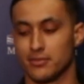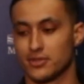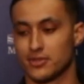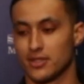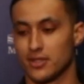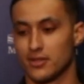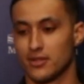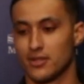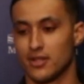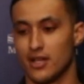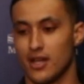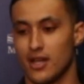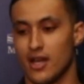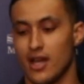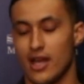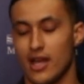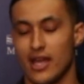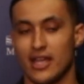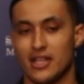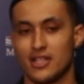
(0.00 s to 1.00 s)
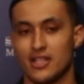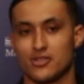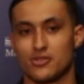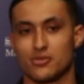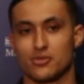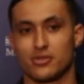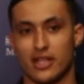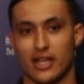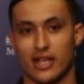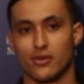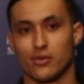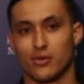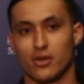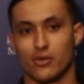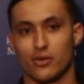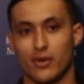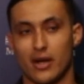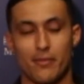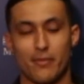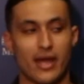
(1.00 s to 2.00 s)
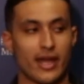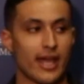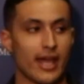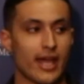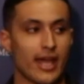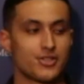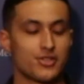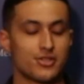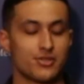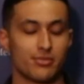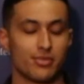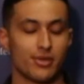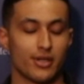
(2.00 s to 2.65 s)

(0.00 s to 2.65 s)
So he just was like right back at you.